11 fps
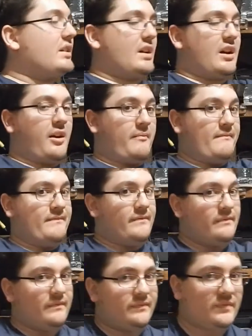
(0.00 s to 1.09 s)

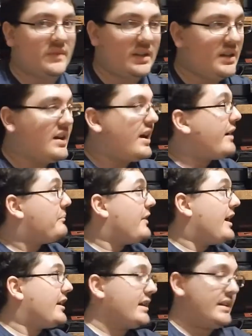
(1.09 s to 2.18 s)
I
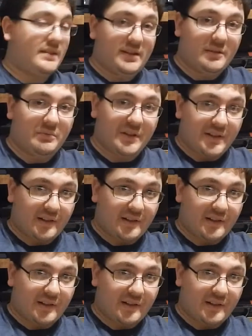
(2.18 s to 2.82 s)
bought it at the place